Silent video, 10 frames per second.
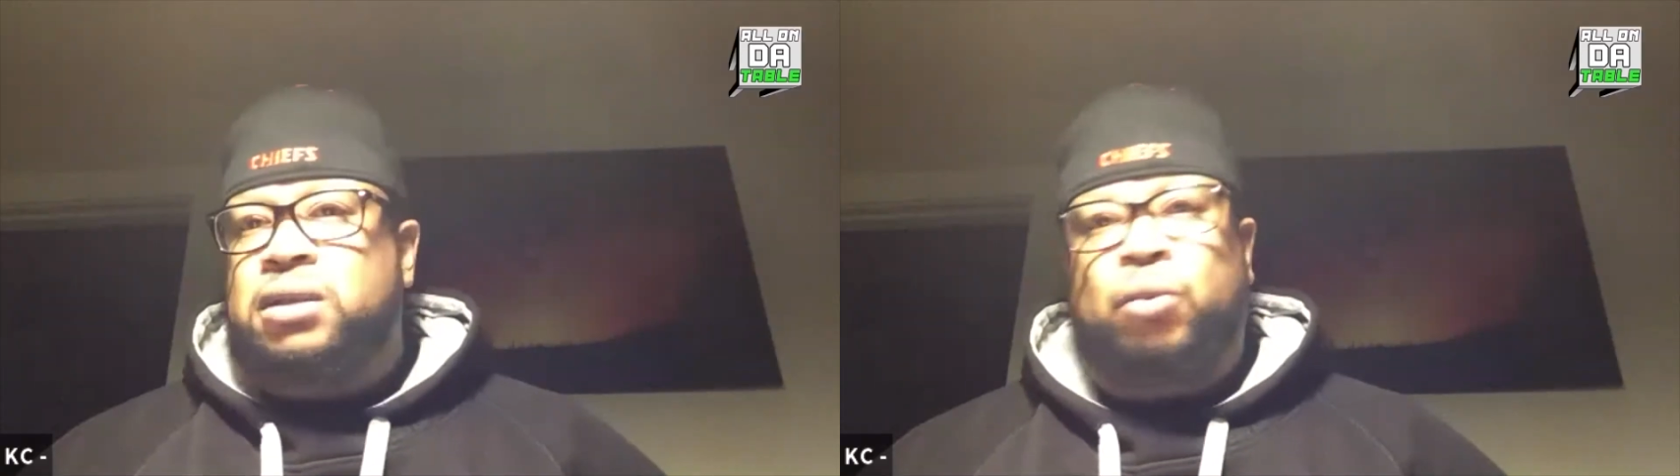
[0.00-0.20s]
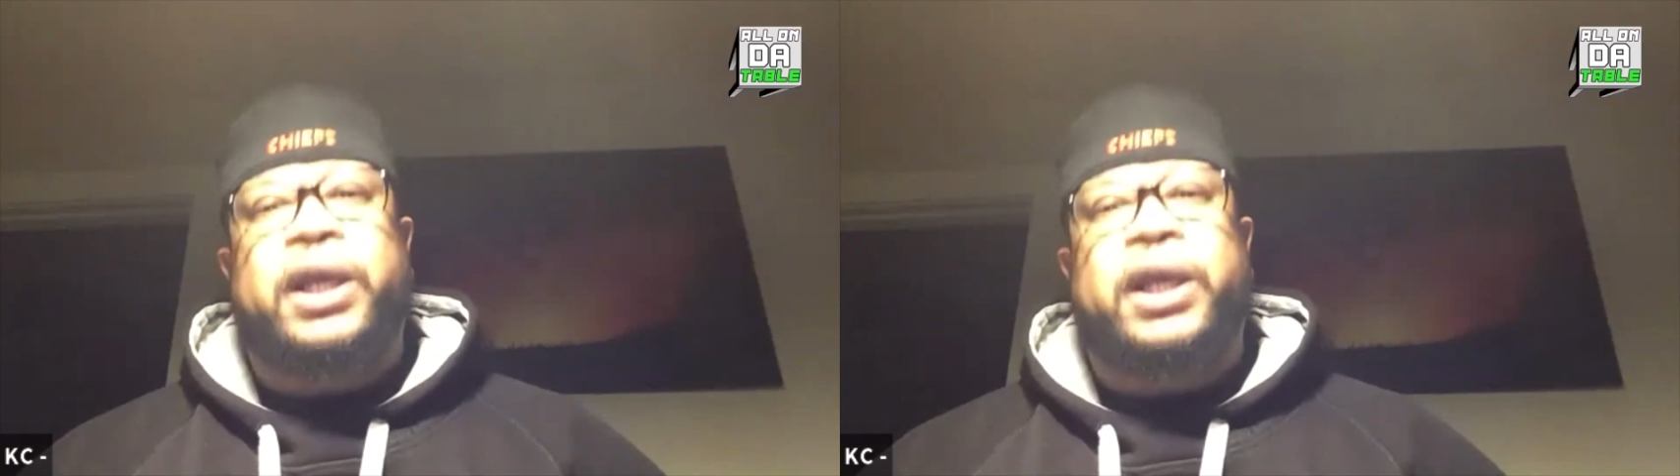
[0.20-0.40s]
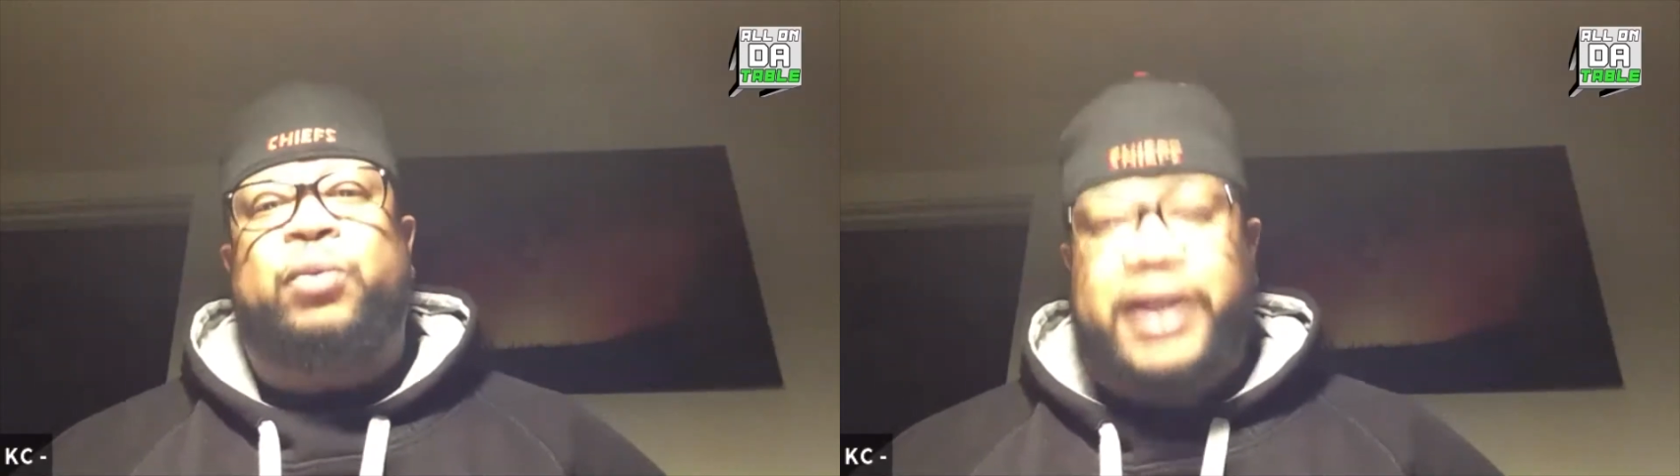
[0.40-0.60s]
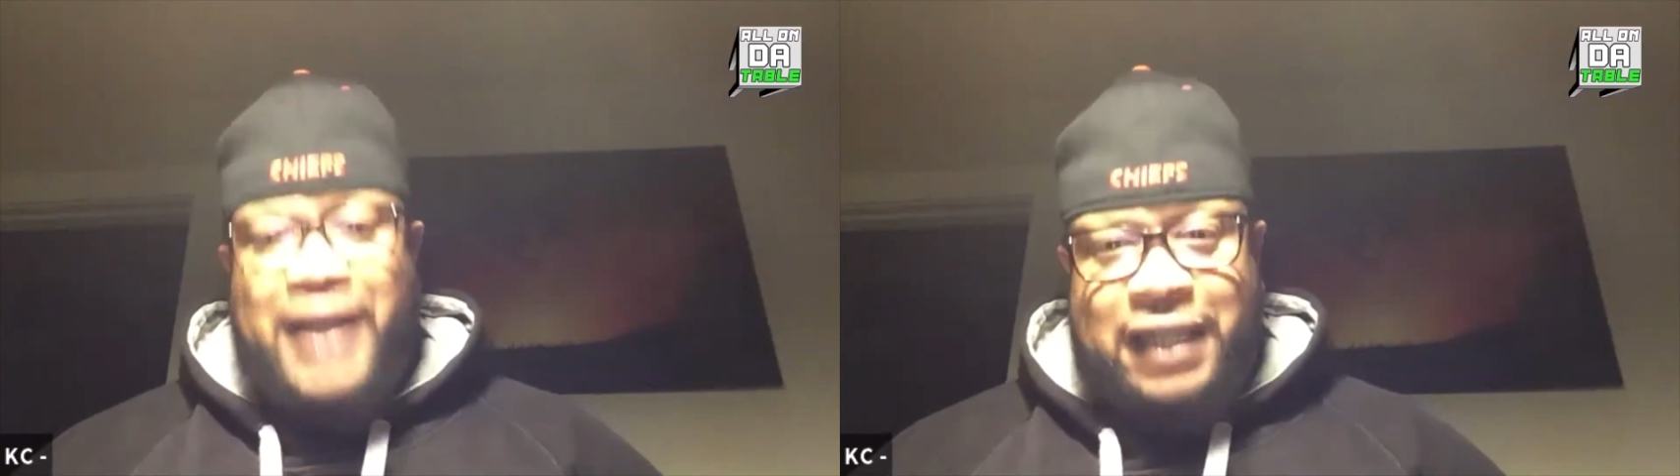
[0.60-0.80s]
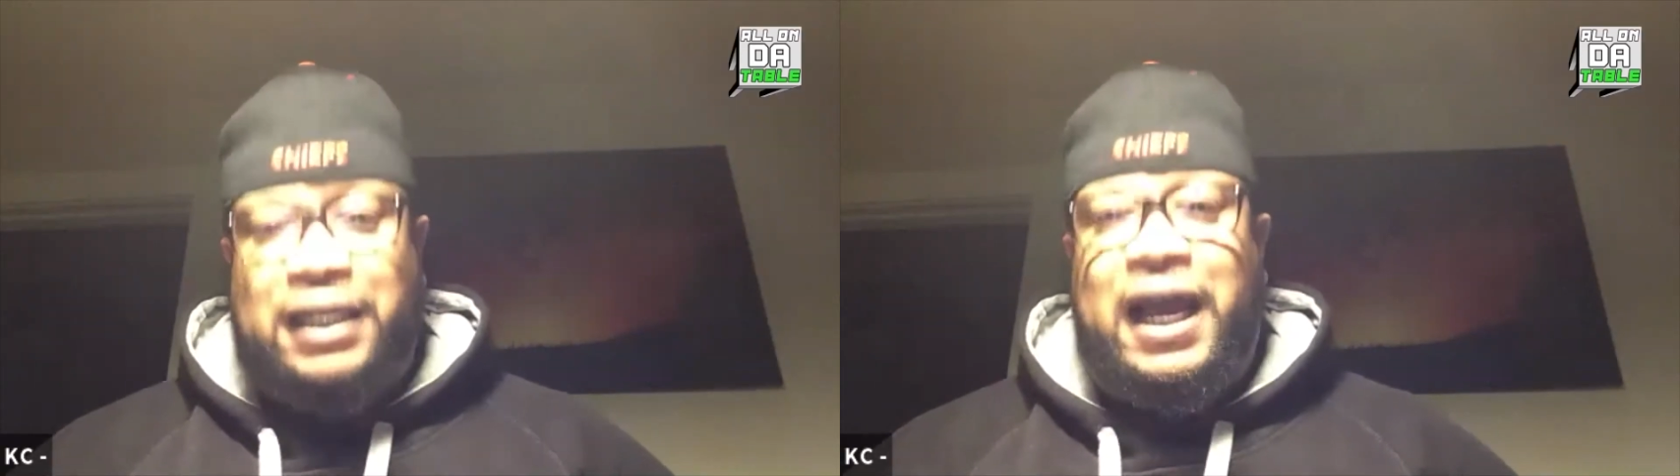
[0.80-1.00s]
We
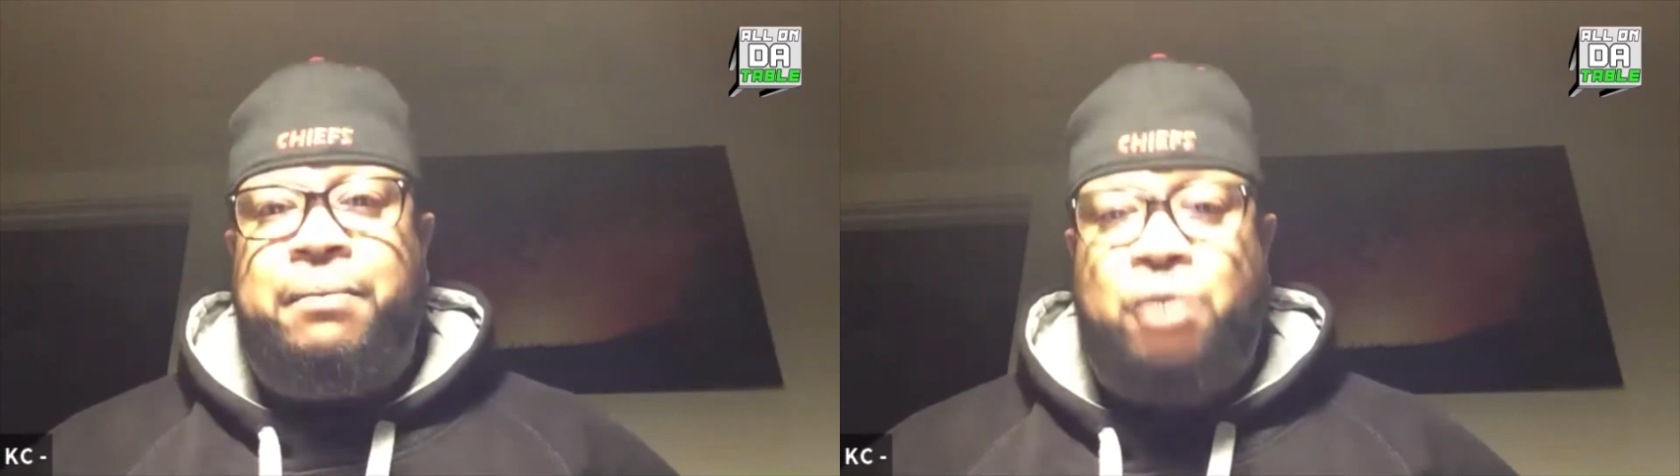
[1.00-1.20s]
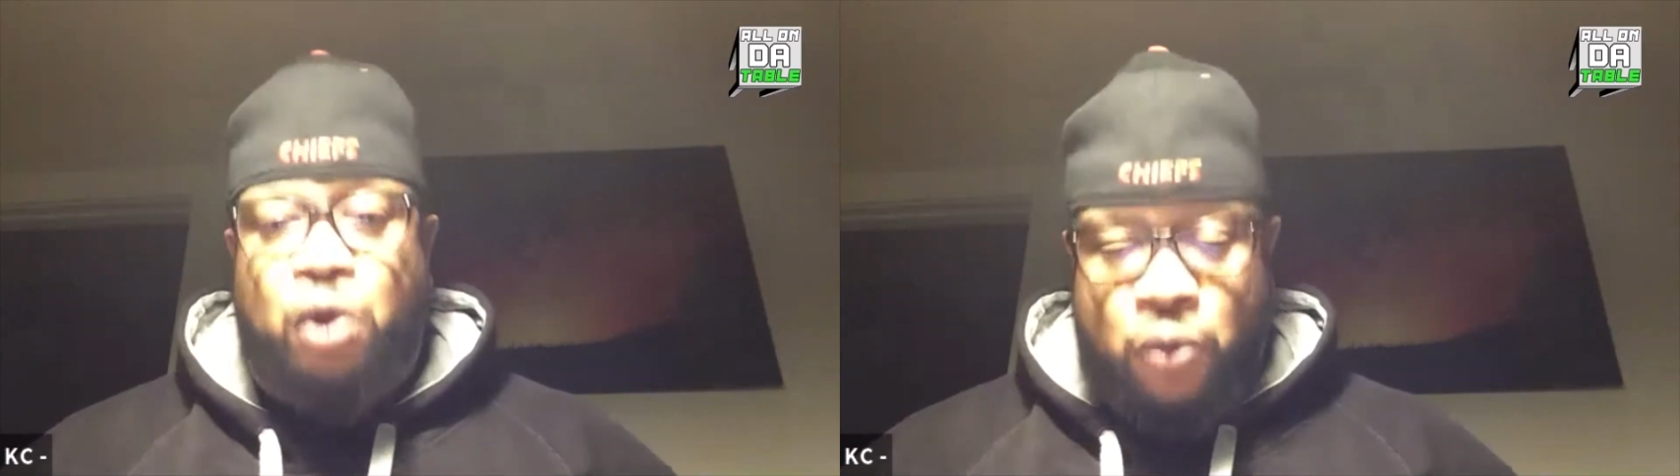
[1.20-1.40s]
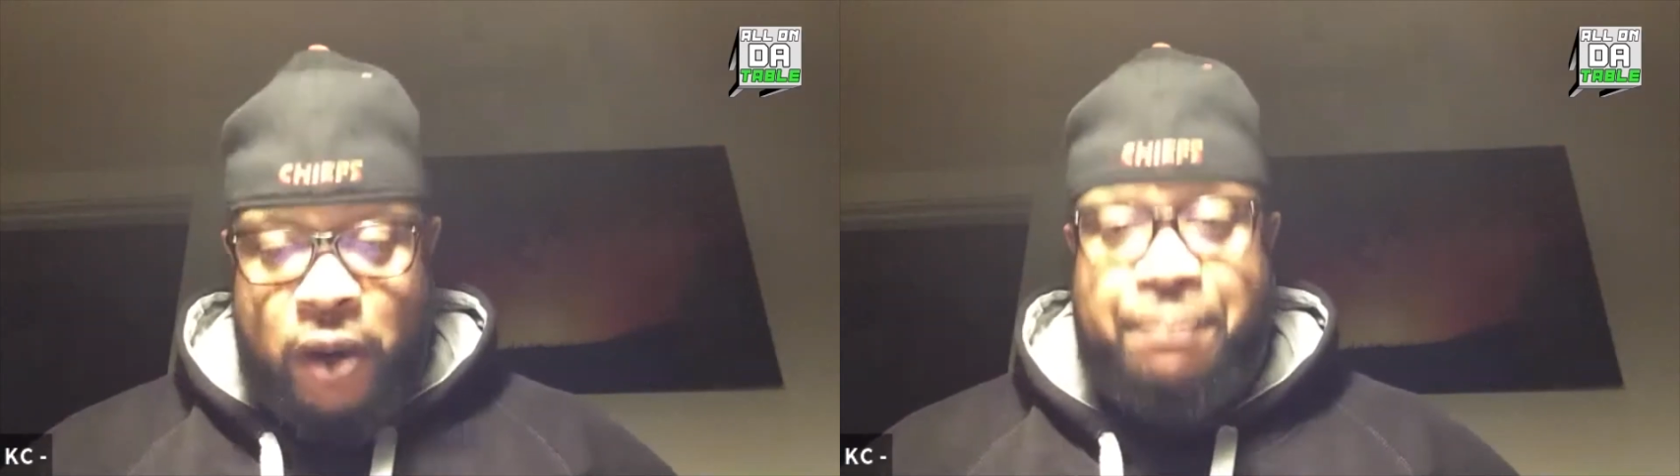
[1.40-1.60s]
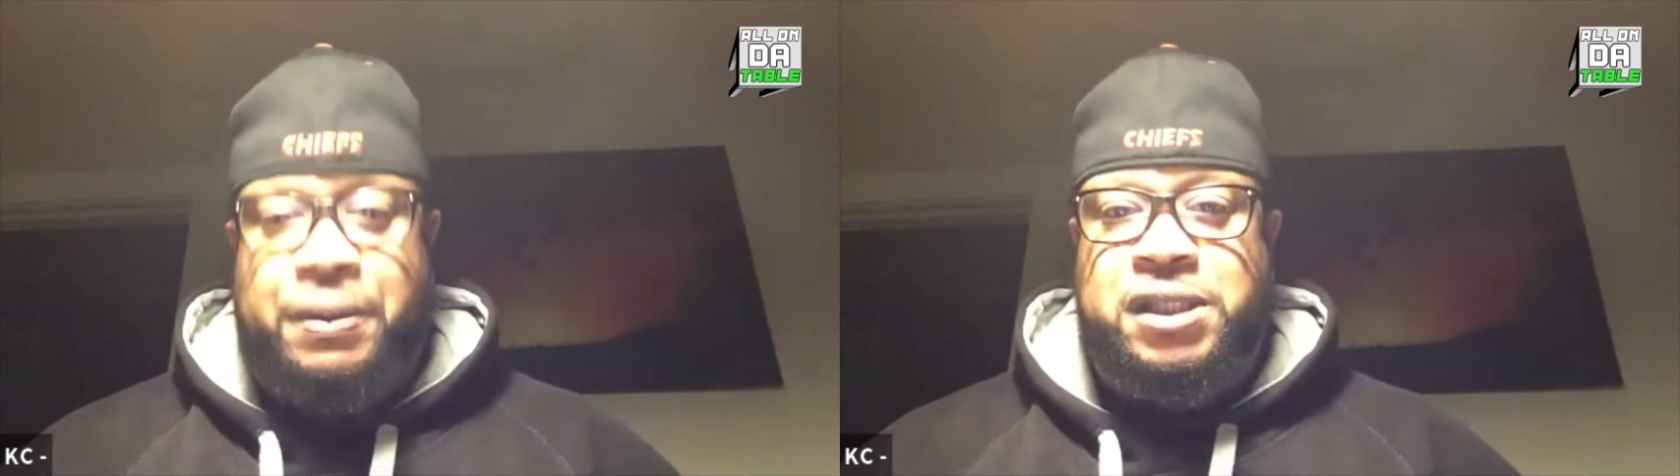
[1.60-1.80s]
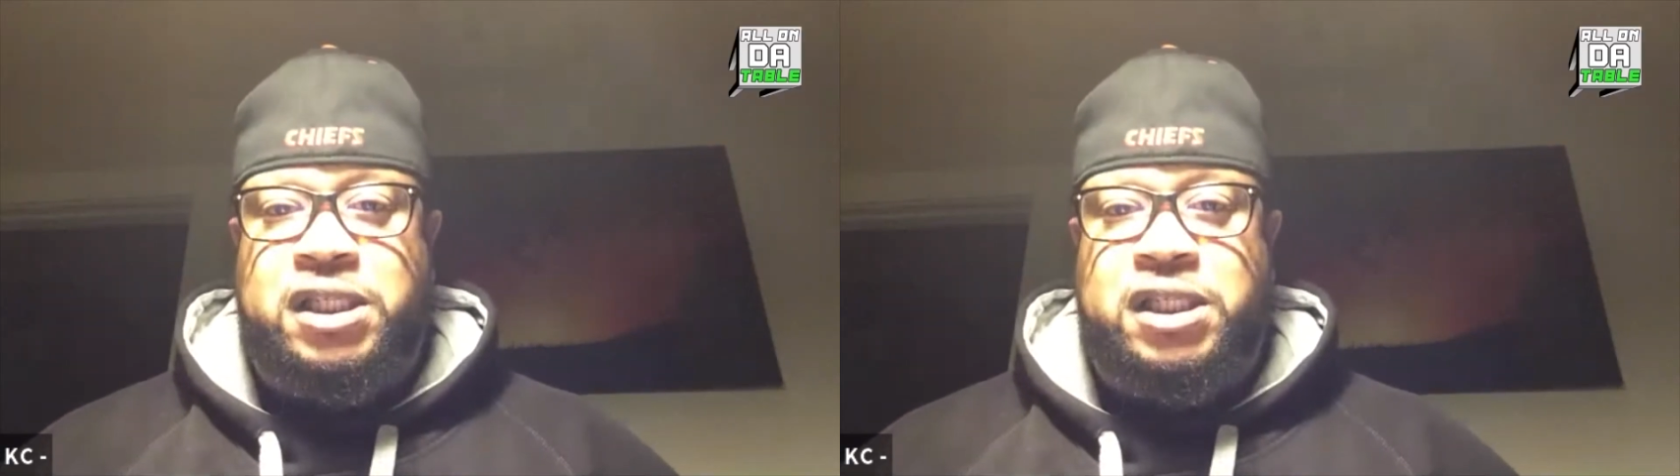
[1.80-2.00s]
got a lot more
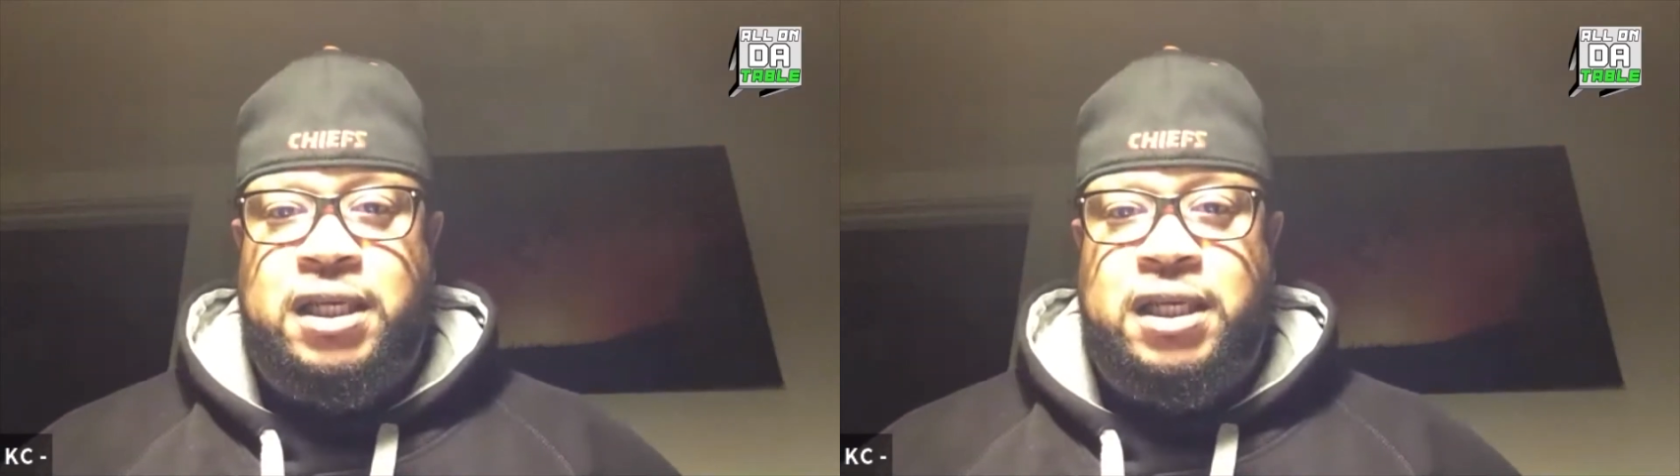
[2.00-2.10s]
weapons.